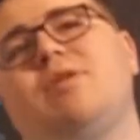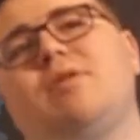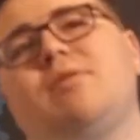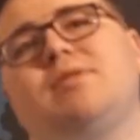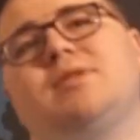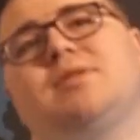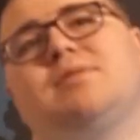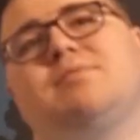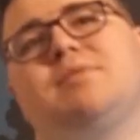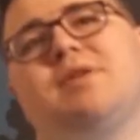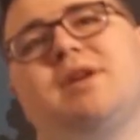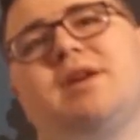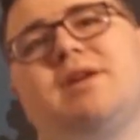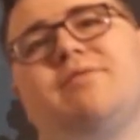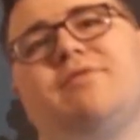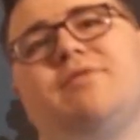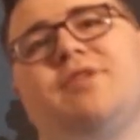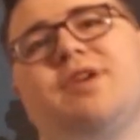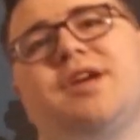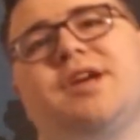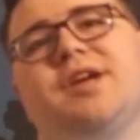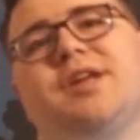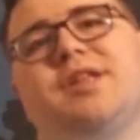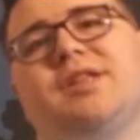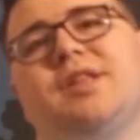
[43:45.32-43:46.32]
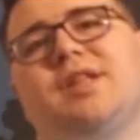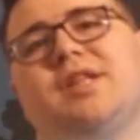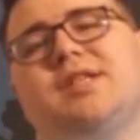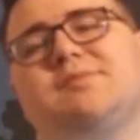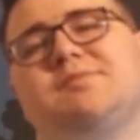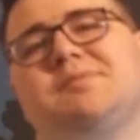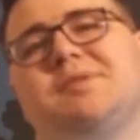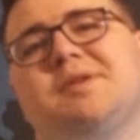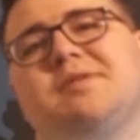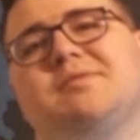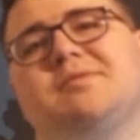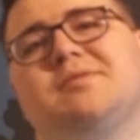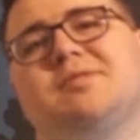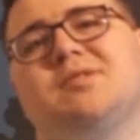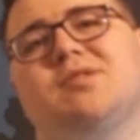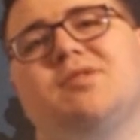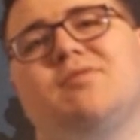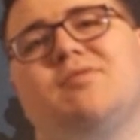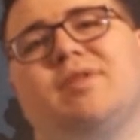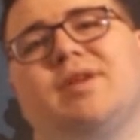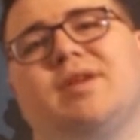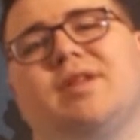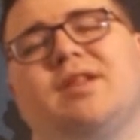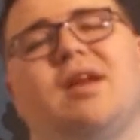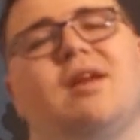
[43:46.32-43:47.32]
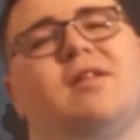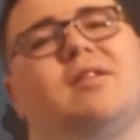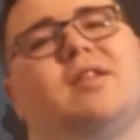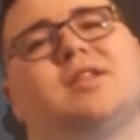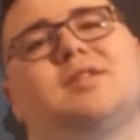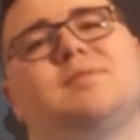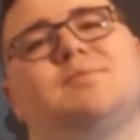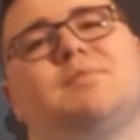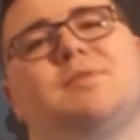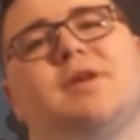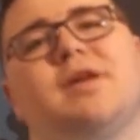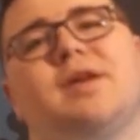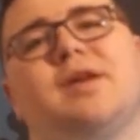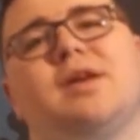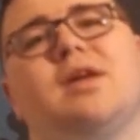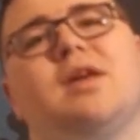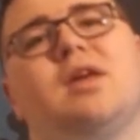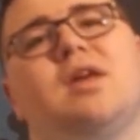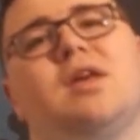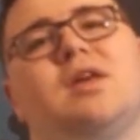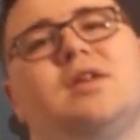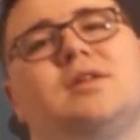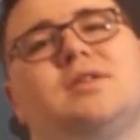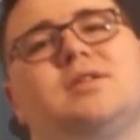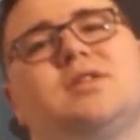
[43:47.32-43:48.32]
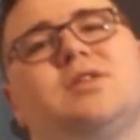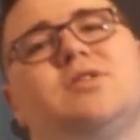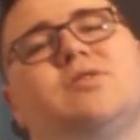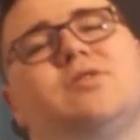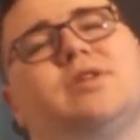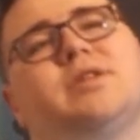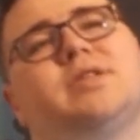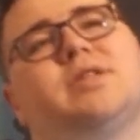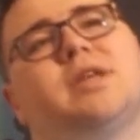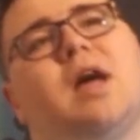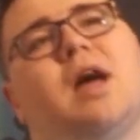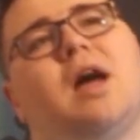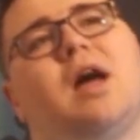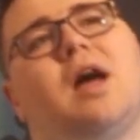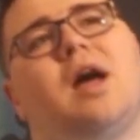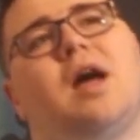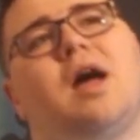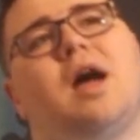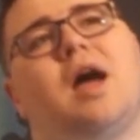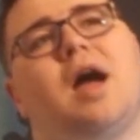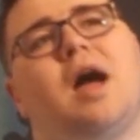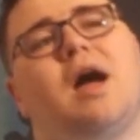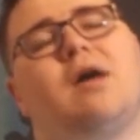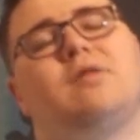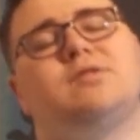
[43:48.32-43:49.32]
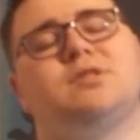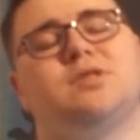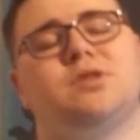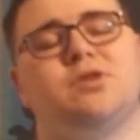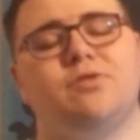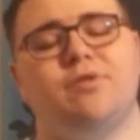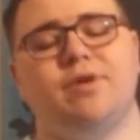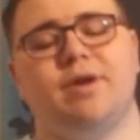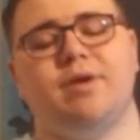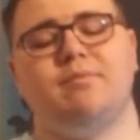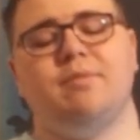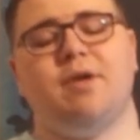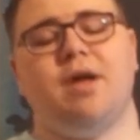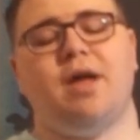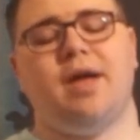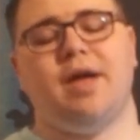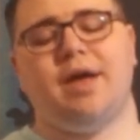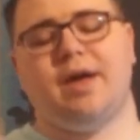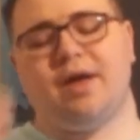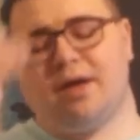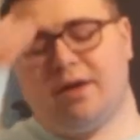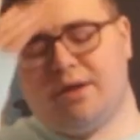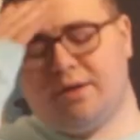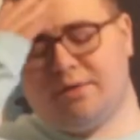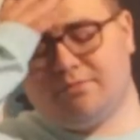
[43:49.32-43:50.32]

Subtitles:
was my freaking Let's Play I was doing? Not Let's Play series. I was doing my